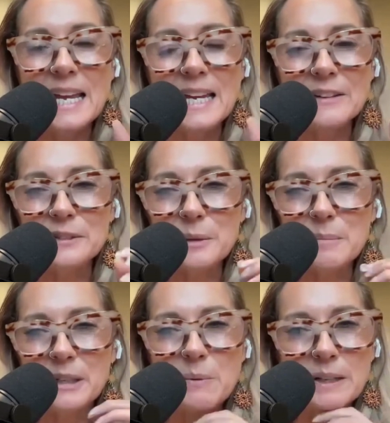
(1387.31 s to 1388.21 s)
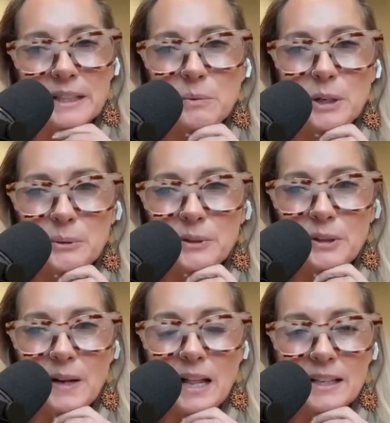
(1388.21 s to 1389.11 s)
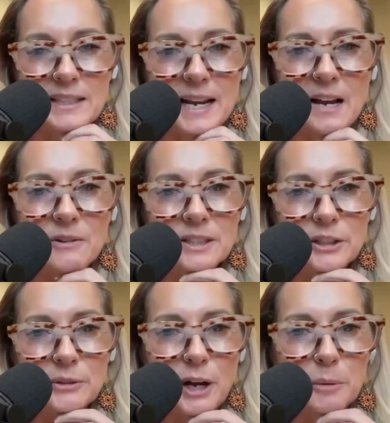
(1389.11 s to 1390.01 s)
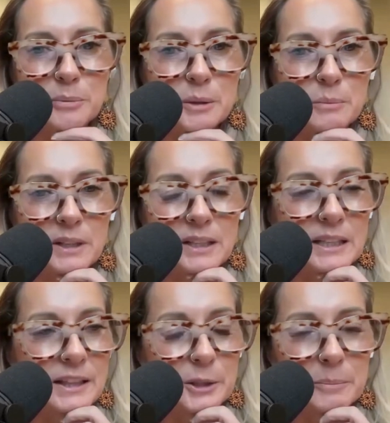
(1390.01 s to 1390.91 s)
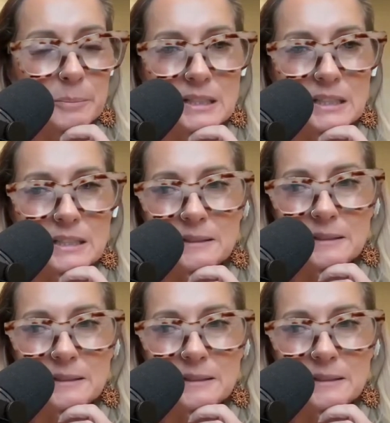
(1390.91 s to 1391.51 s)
If somebody wanted to work with you, Allison, how can you help someone in their business?